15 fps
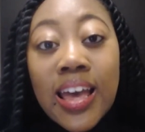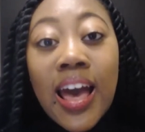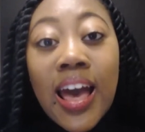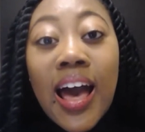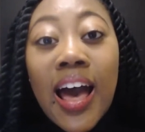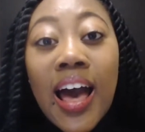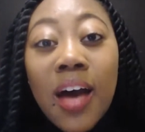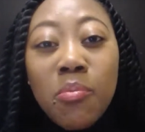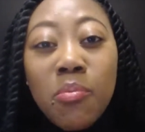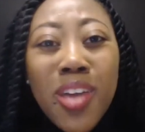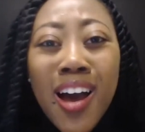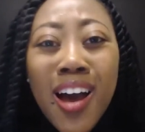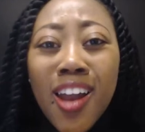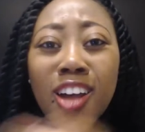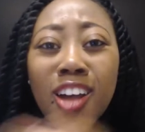
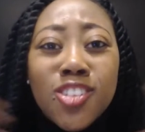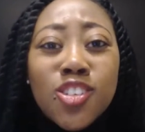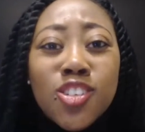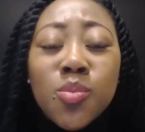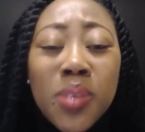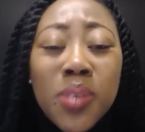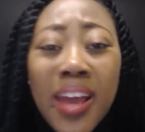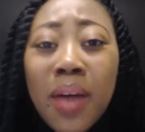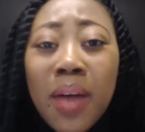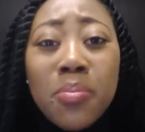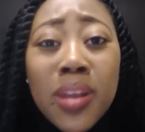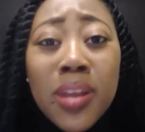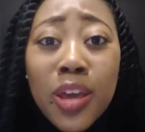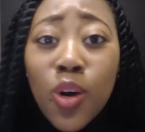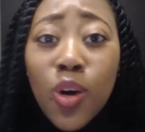Yeah, a lot's just been
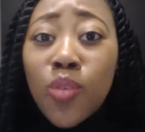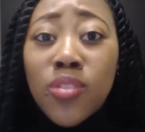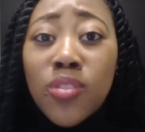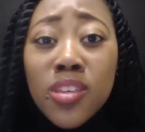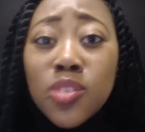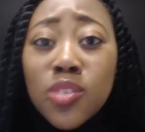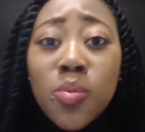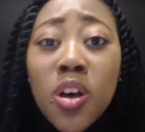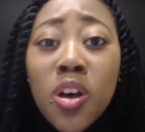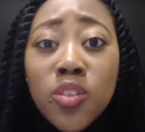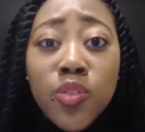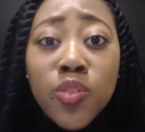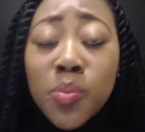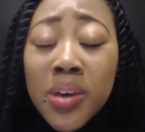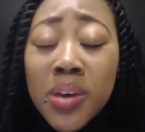happening over these past
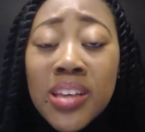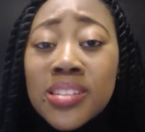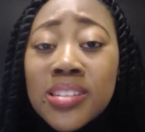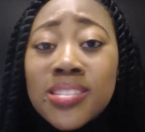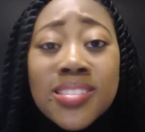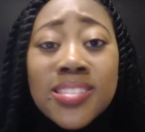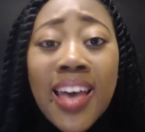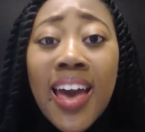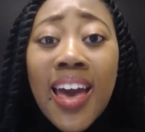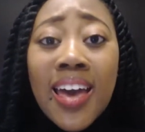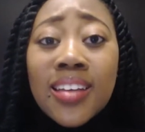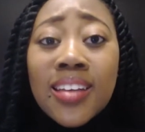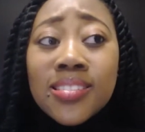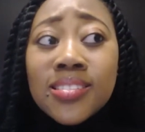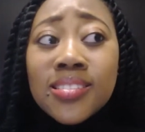few months,
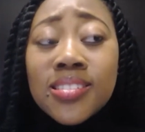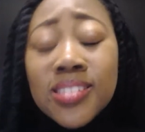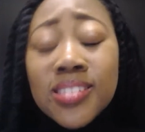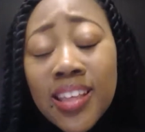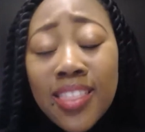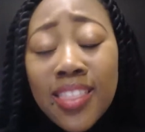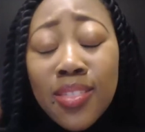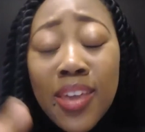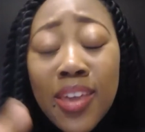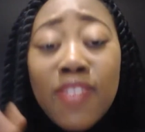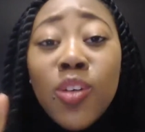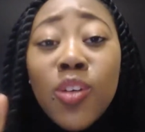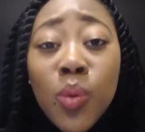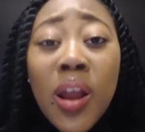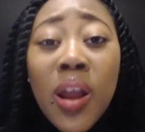and
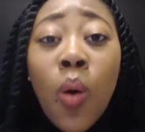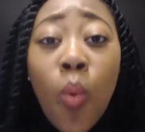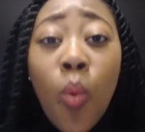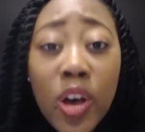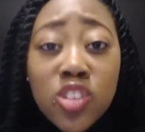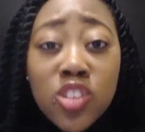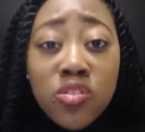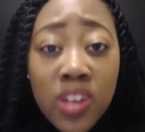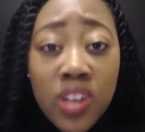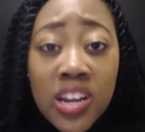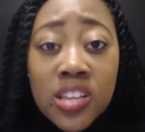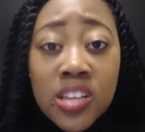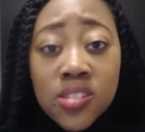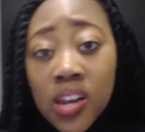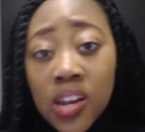even when I was
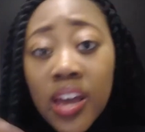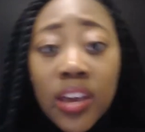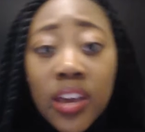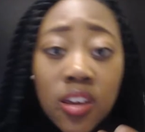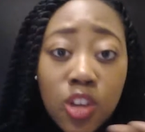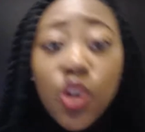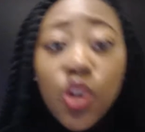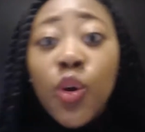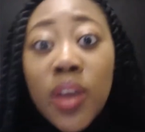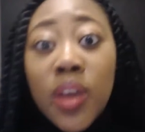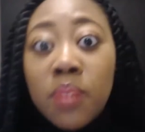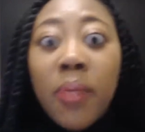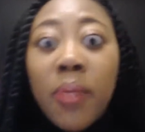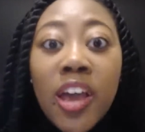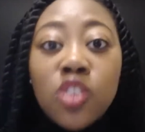ready to like, you know,
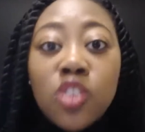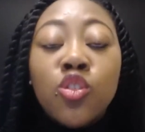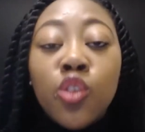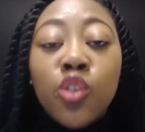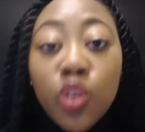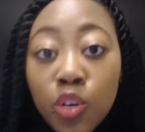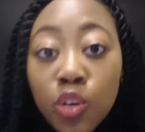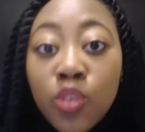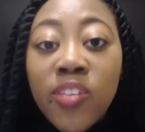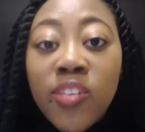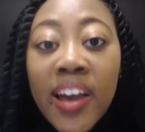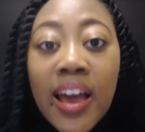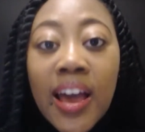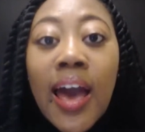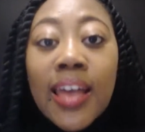get back into the groove,
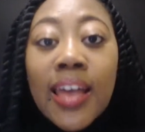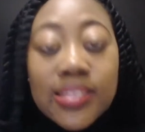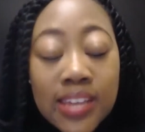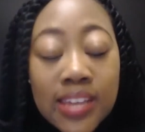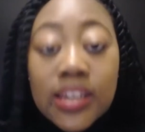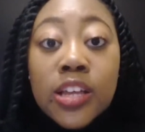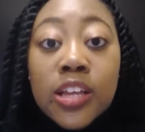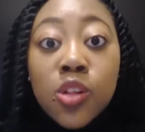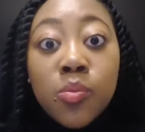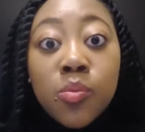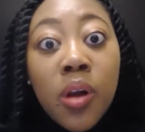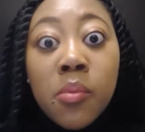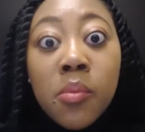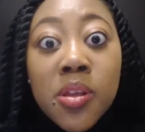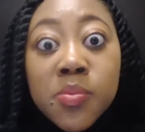like I had technical
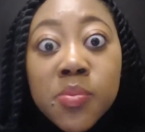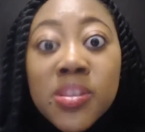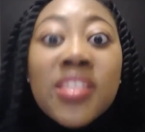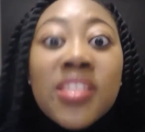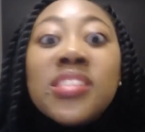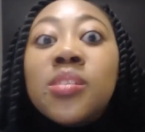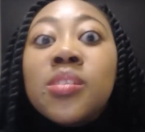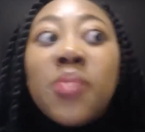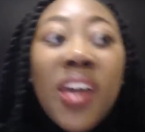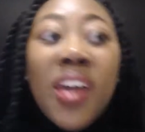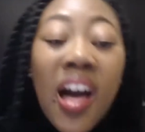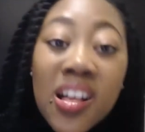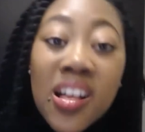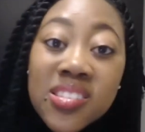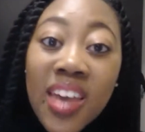problems and then something
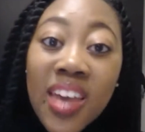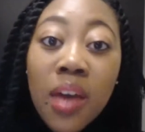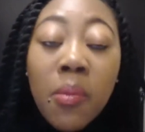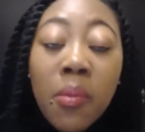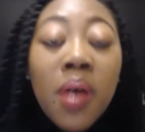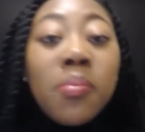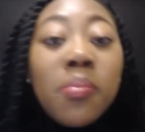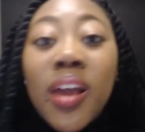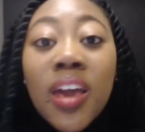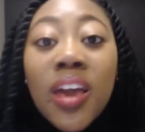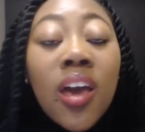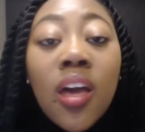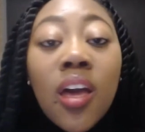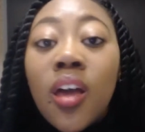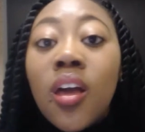else came up, like
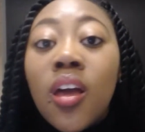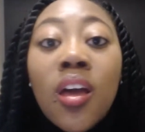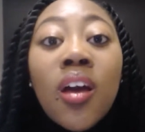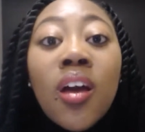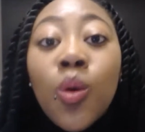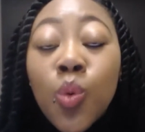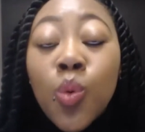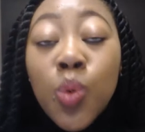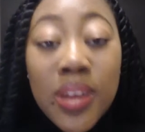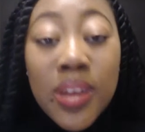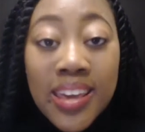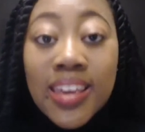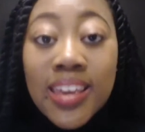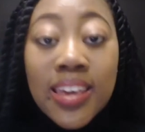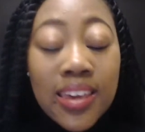
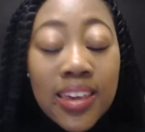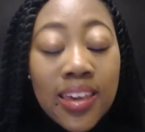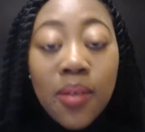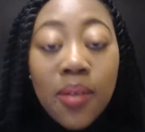guningi.